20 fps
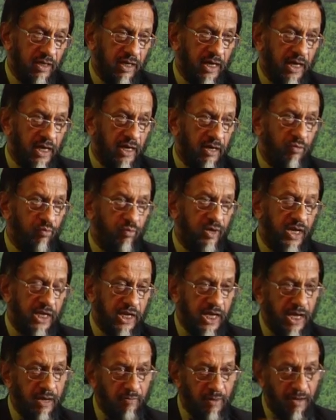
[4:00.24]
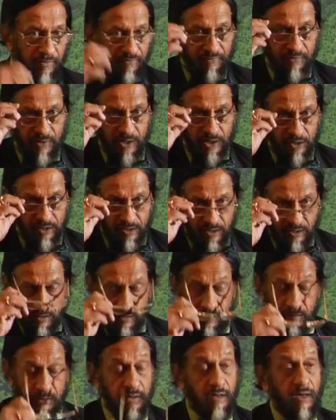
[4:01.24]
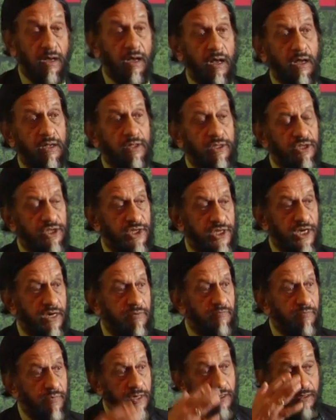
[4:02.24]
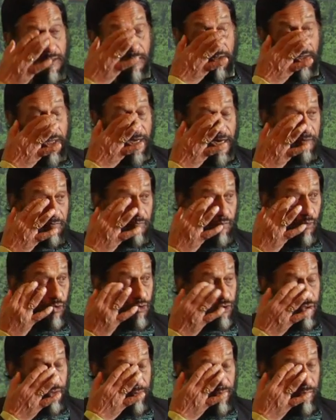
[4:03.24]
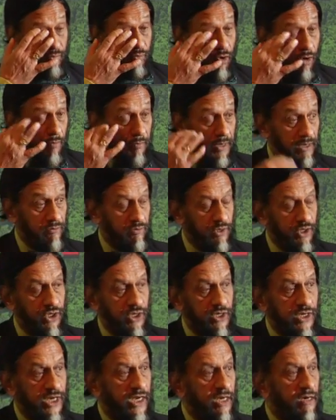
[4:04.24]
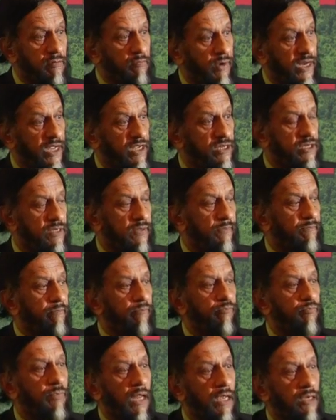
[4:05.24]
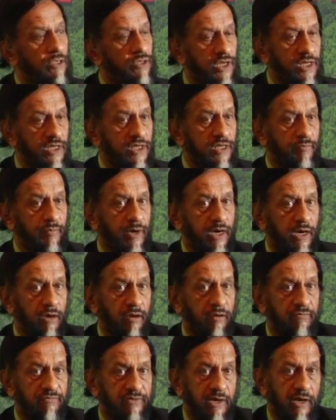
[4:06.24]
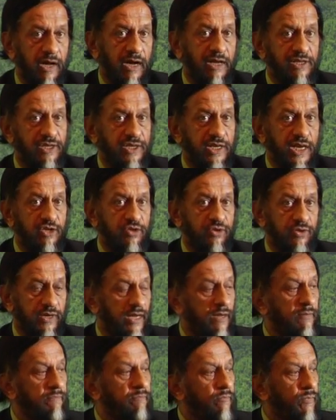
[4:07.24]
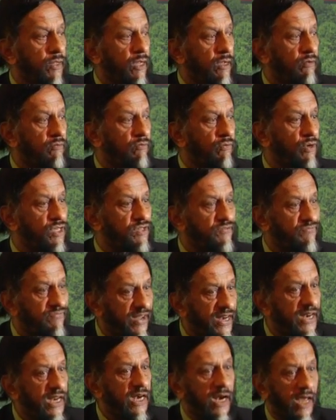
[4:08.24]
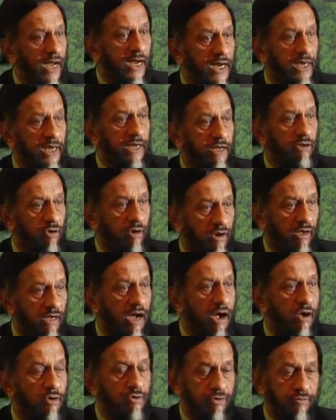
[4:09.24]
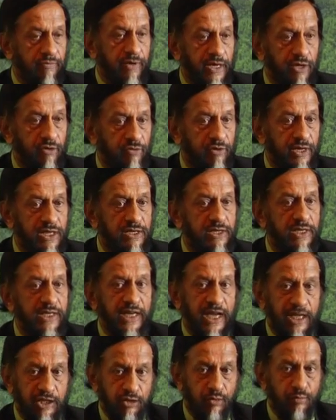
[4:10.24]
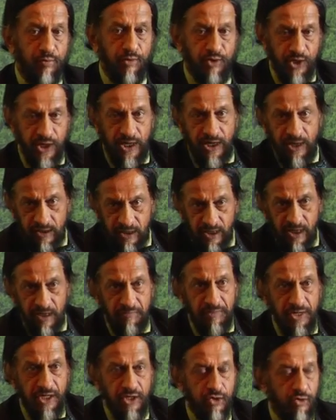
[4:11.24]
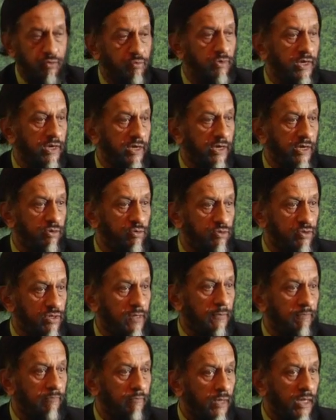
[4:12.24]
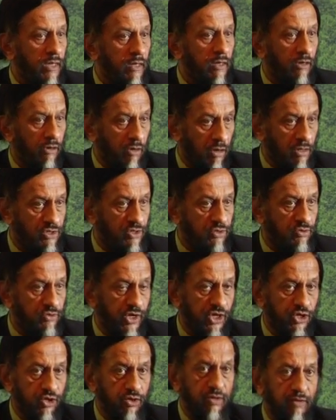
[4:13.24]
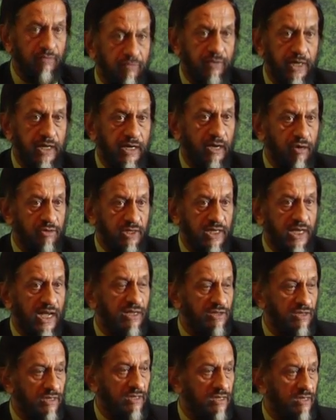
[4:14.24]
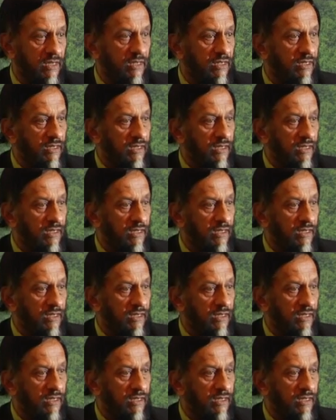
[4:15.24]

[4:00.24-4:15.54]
And we came up with the statement that most of the warming which had taken place since the middle of the last century was very likely on account of increase in anthropogenic, that means human-induced concentration of greenhouse gases.